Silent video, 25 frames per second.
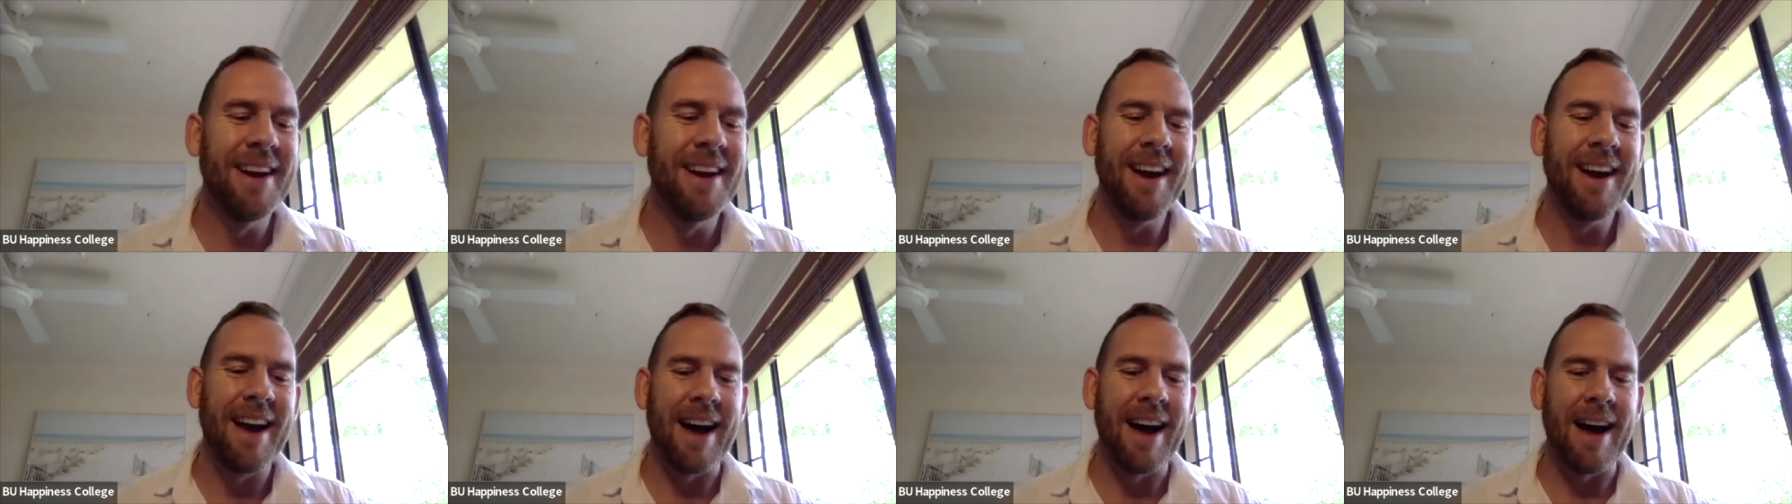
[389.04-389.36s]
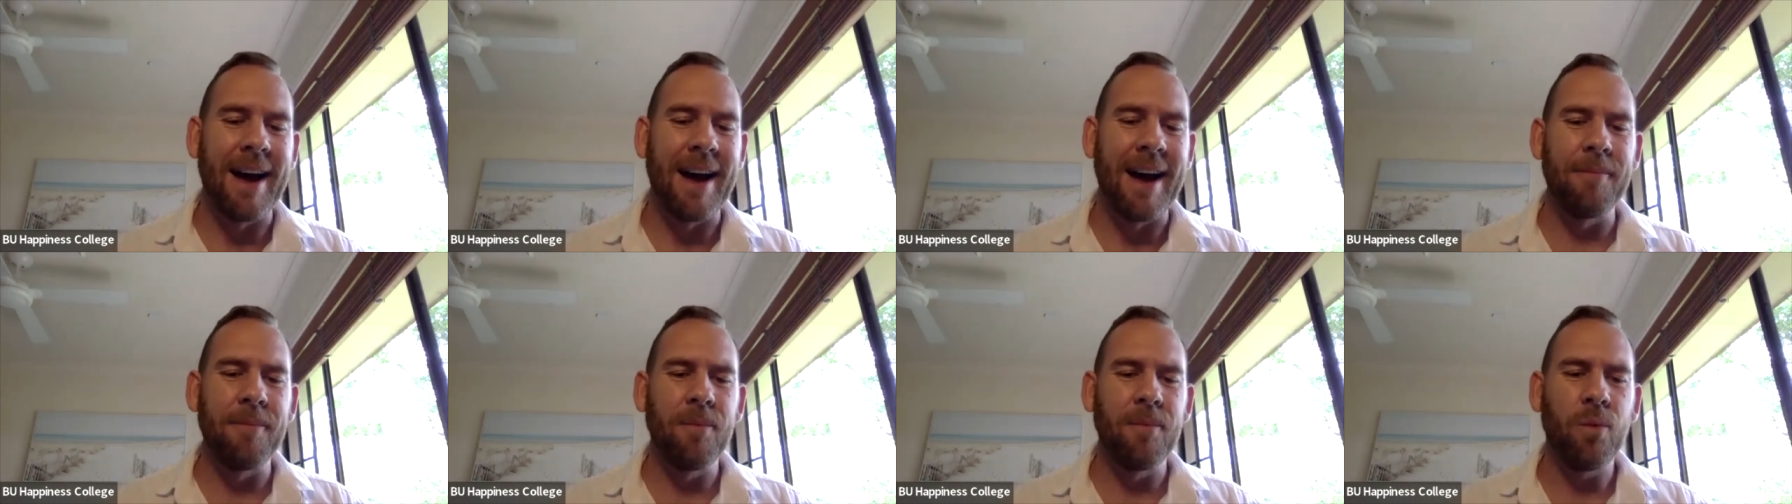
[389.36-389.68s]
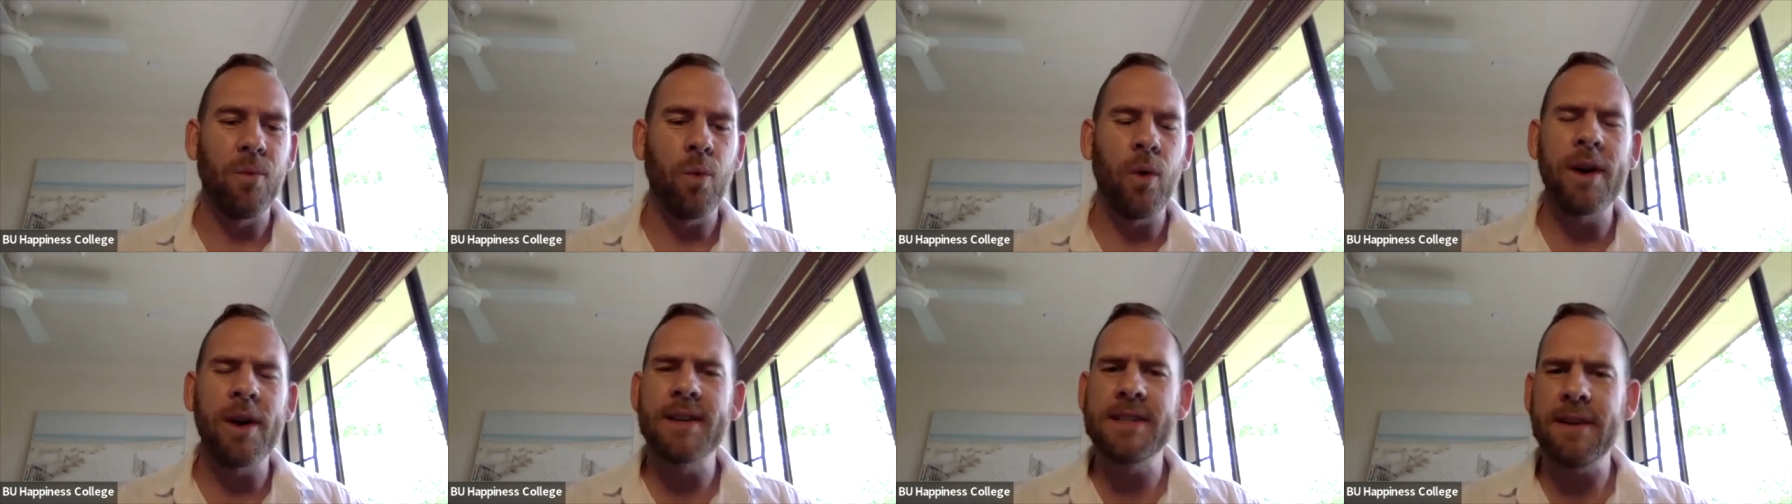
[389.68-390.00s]
um,
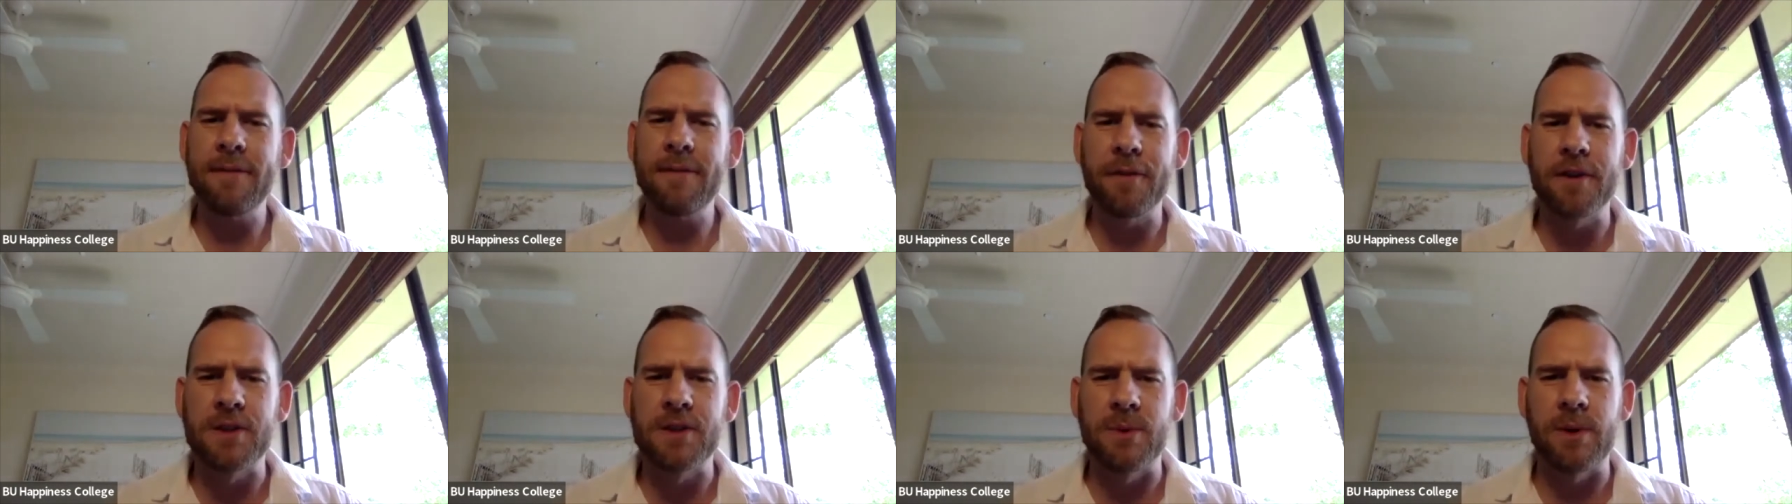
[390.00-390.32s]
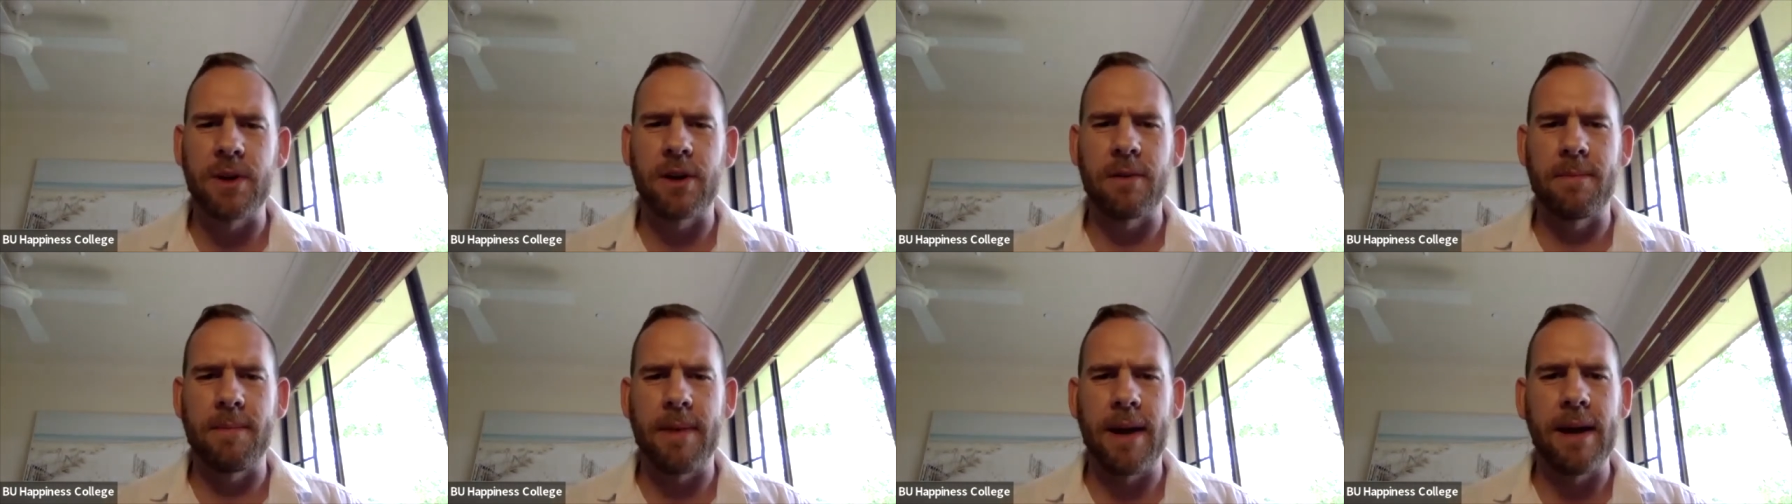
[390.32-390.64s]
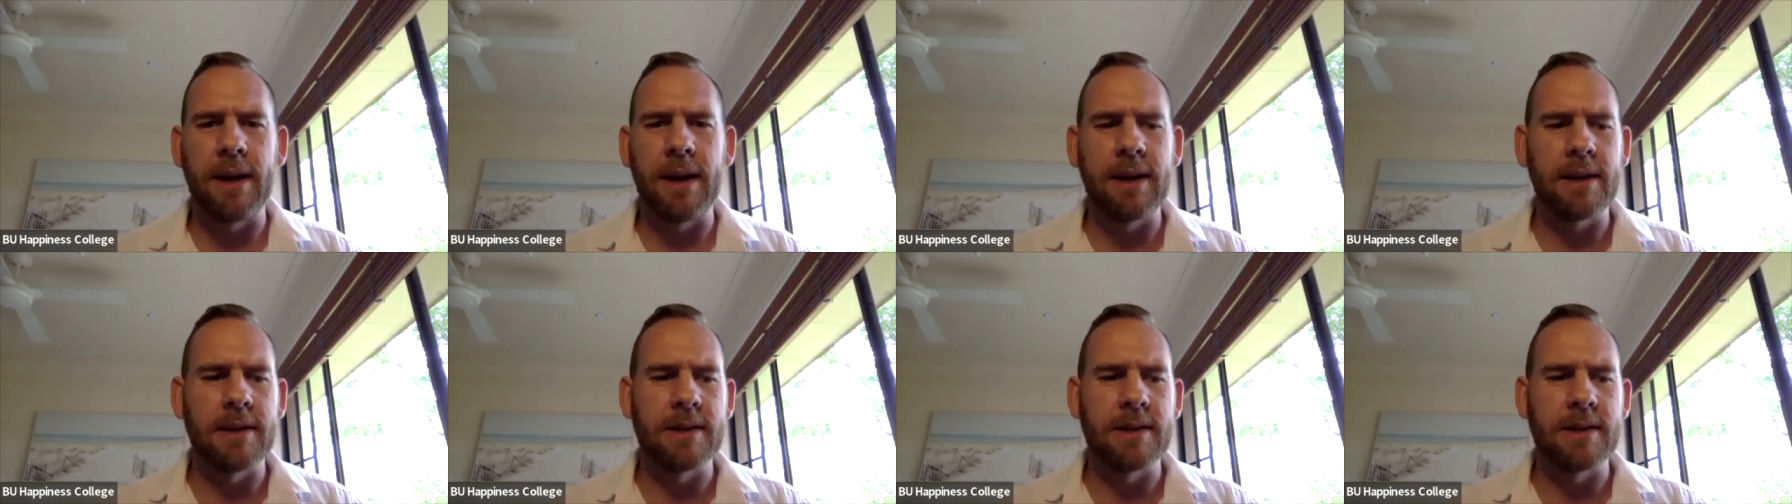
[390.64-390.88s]
what a difference we could make.